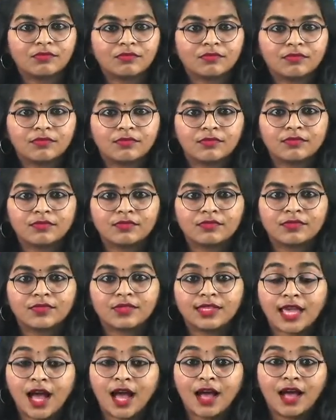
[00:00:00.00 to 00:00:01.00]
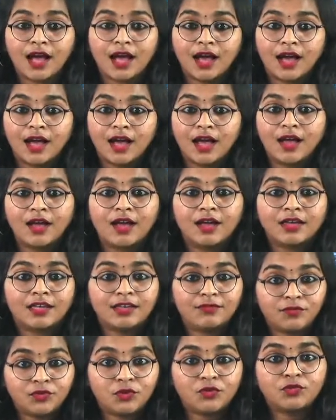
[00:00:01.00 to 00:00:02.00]
Yeah. If you
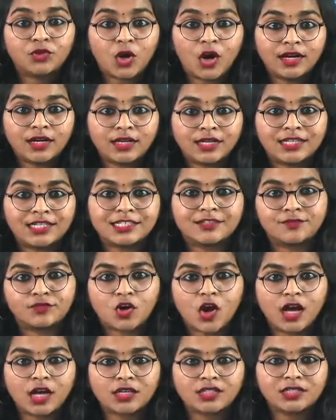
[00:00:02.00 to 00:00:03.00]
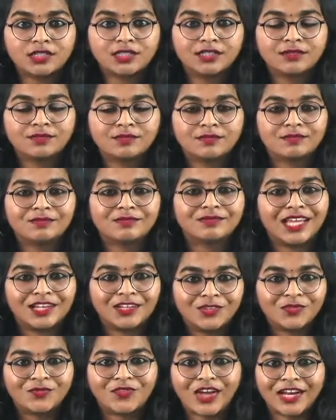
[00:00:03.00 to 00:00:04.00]
thought it is frost, then very
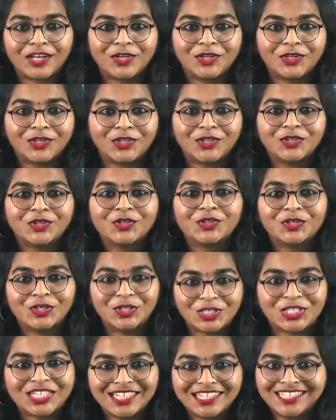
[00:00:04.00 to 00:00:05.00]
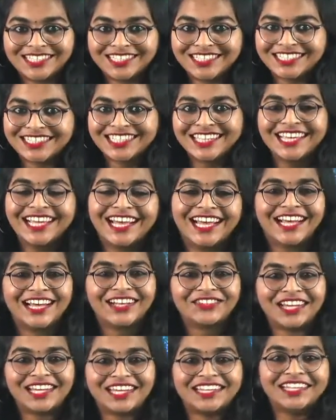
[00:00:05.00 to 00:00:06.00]
good, you're a genius. Fine.
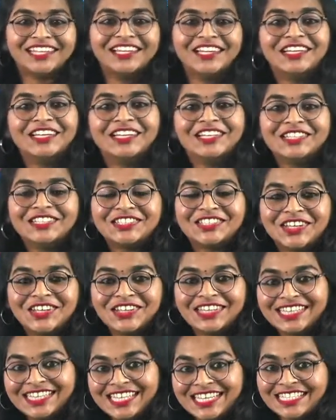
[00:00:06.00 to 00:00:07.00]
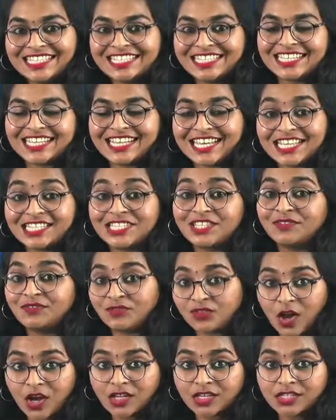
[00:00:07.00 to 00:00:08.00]
So this is frost.
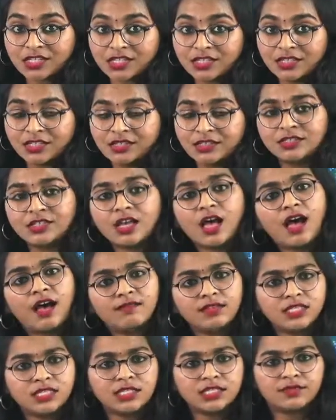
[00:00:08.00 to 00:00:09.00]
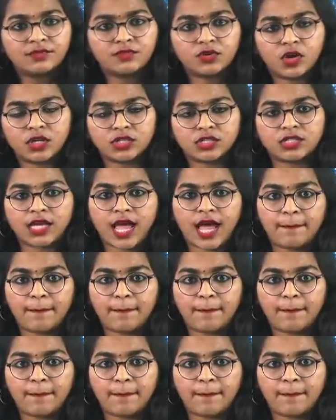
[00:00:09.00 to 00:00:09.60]
So how is this frost happening?